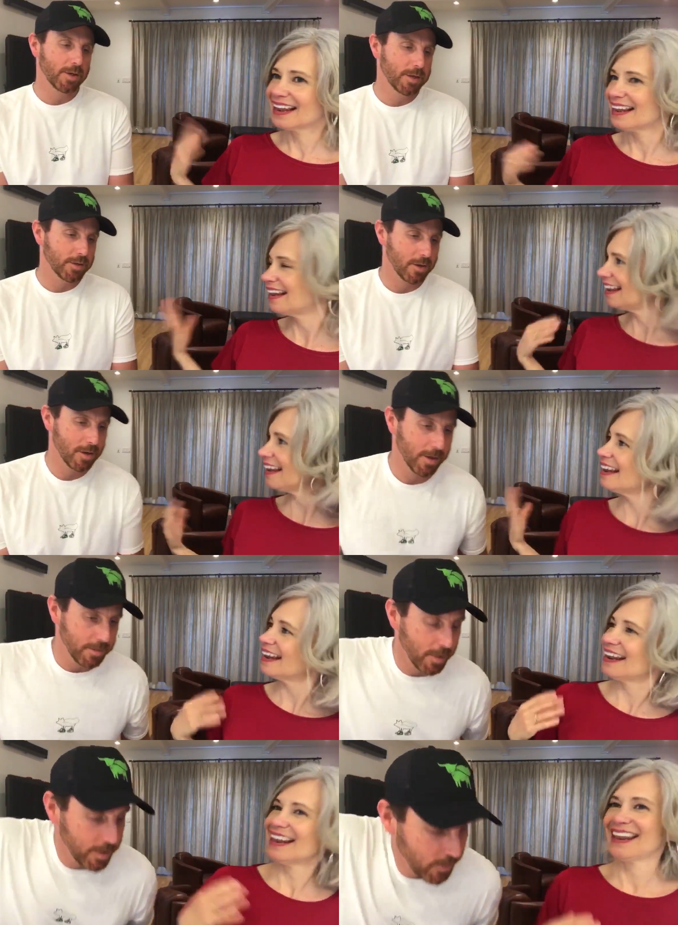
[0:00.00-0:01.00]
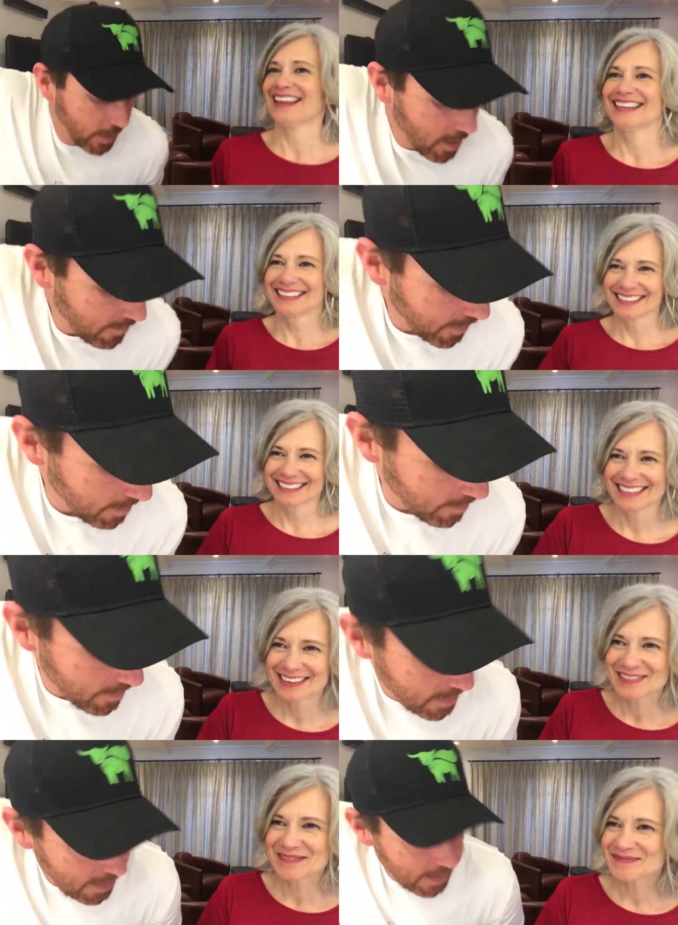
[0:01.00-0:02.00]
Speaker 1: as these are and as much as we love
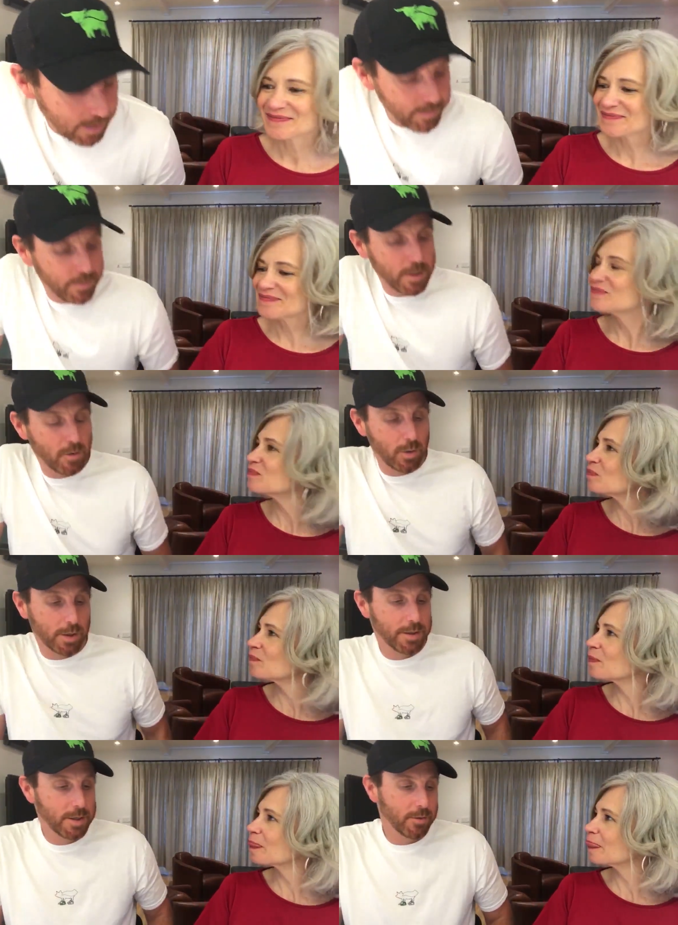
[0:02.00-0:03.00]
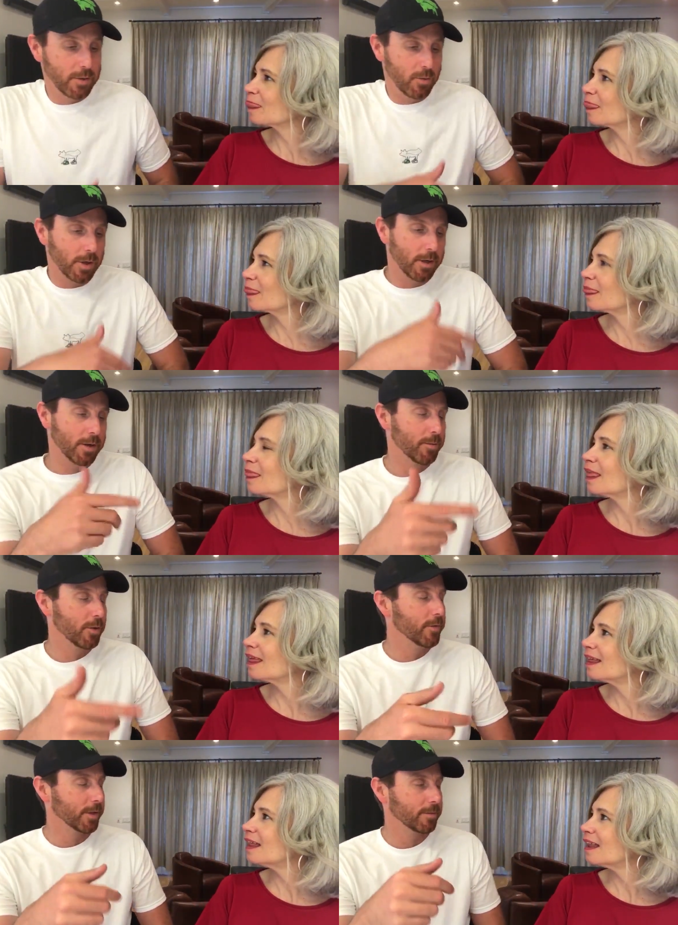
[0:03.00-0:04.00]
them, um, you know, we're continually working on
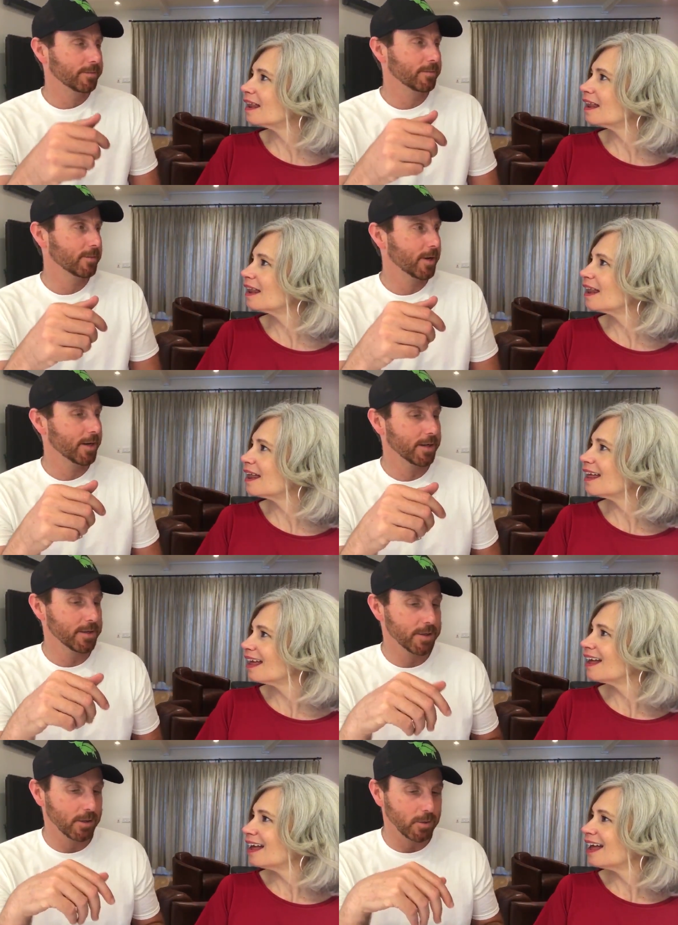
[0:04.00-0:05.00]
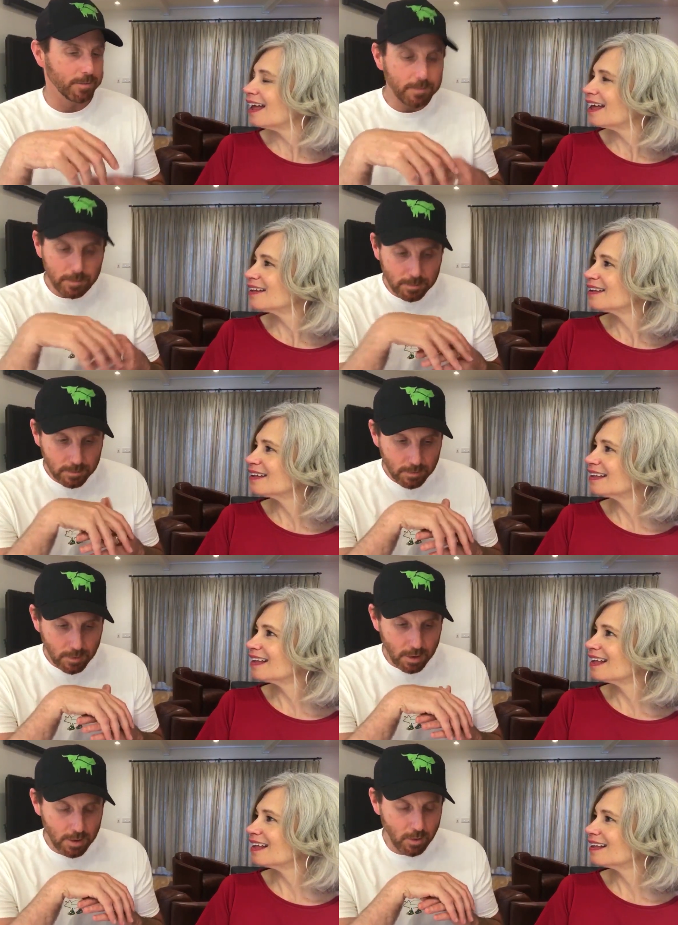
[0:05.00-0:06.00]
improving them, right? And so,
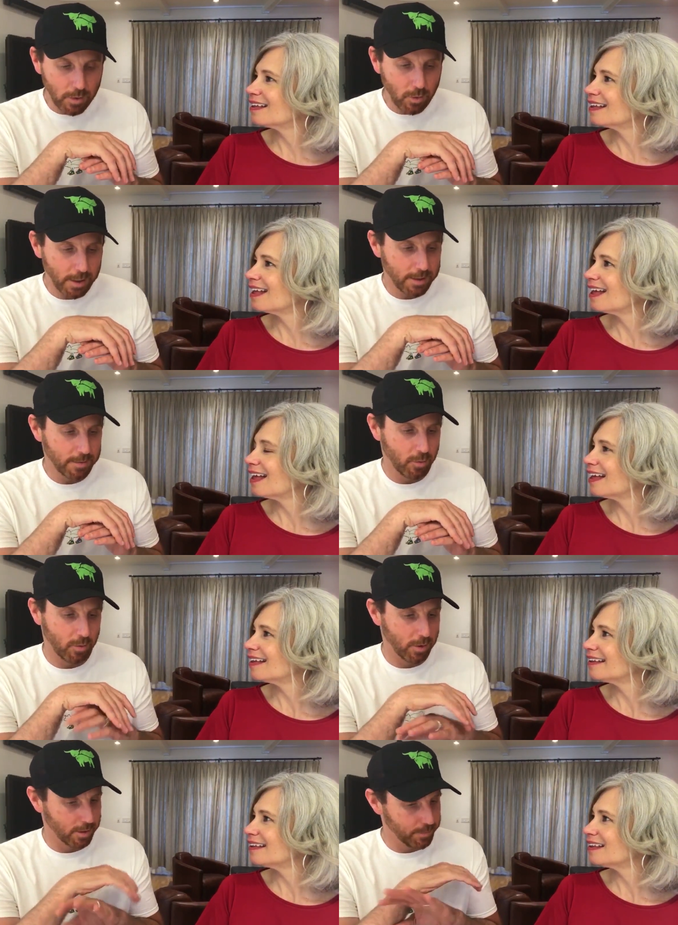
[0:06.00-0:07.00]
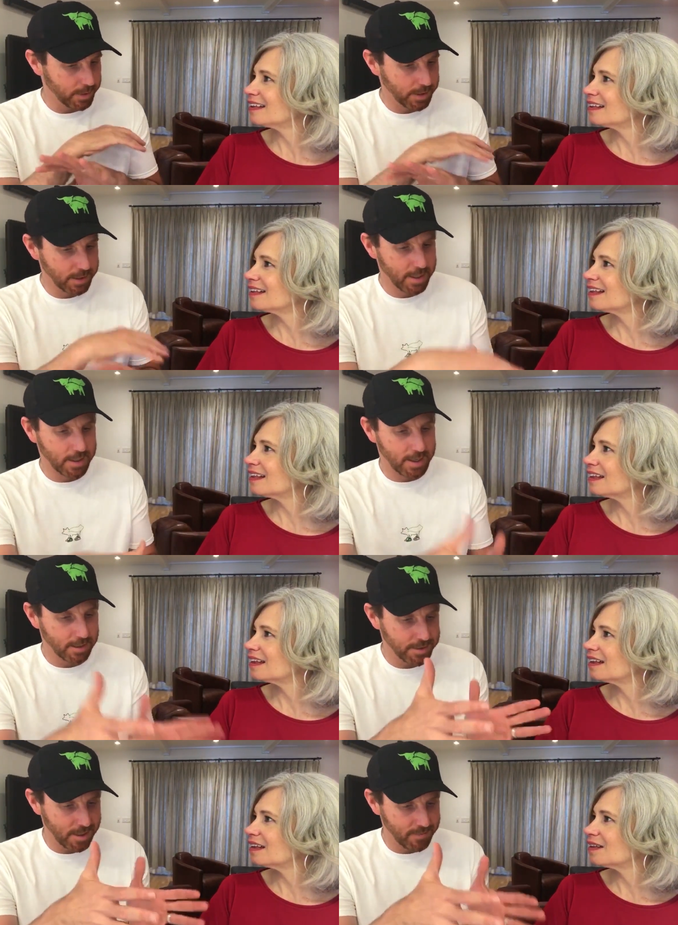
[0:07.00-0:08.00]
you know, we want to get to the point where we're completely naked
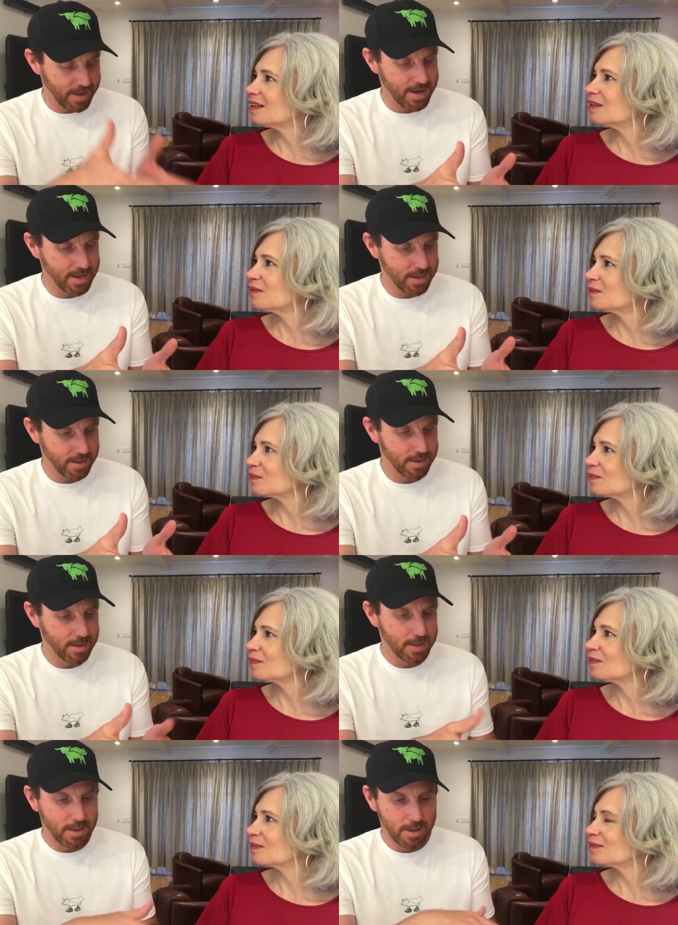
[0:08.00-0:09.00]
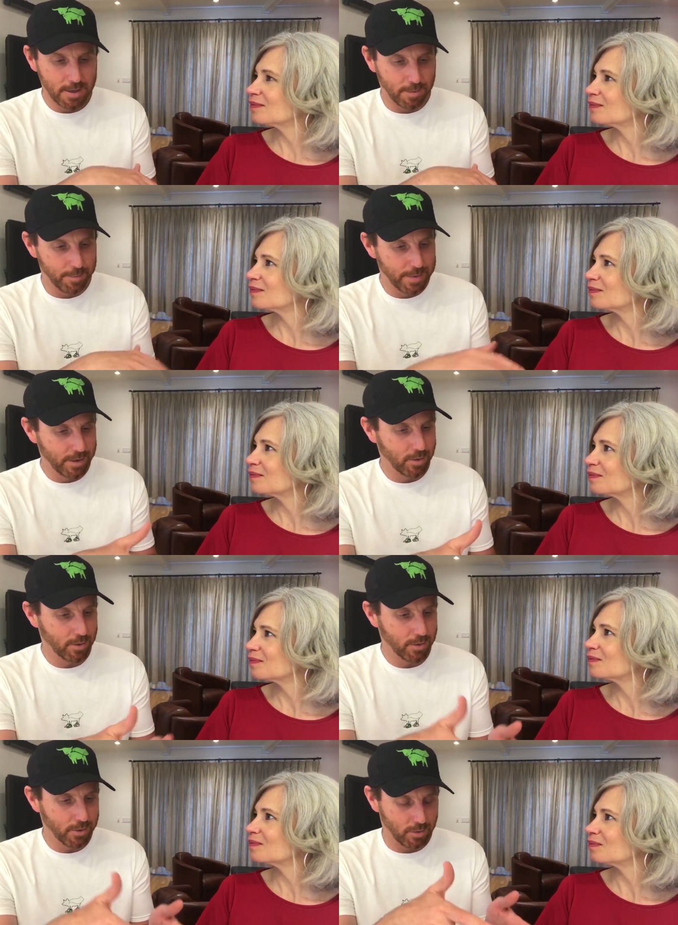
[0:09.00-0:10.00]
outside of any you know,
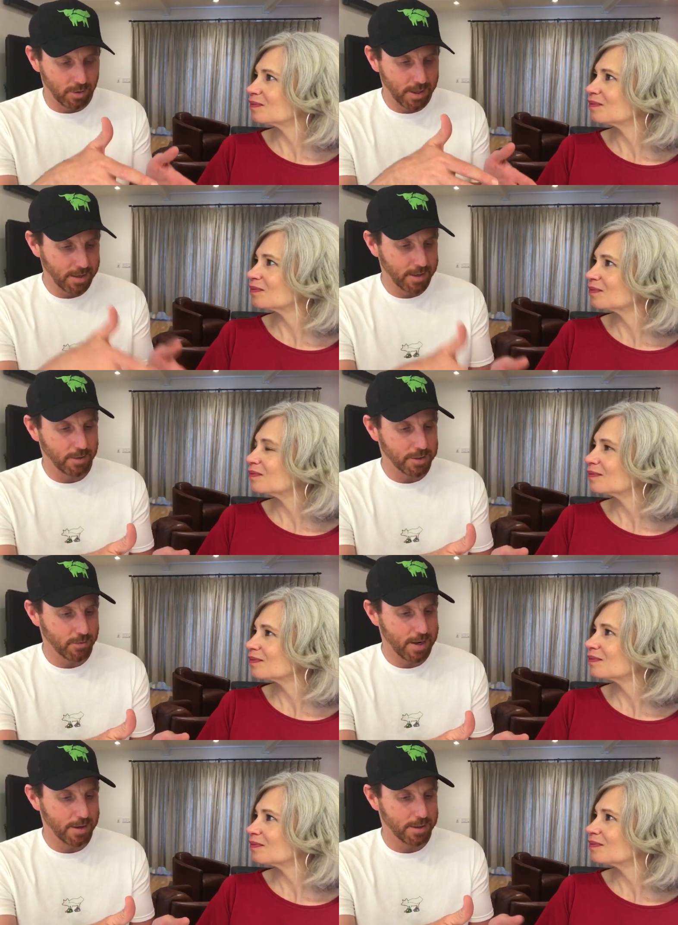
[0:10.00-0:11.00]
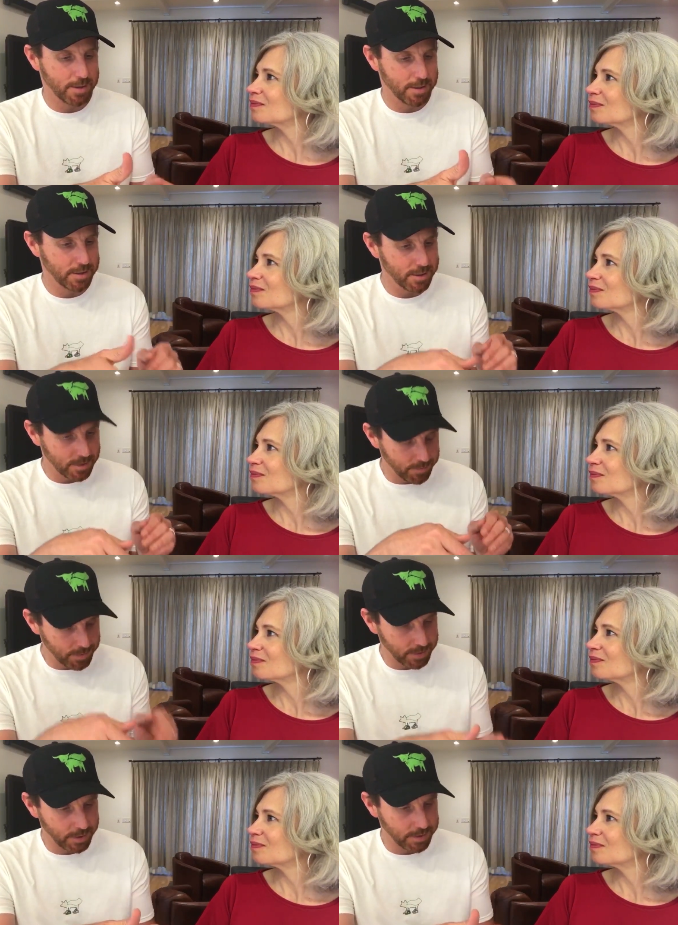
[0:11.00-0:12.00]
build or anything else around it. This is completely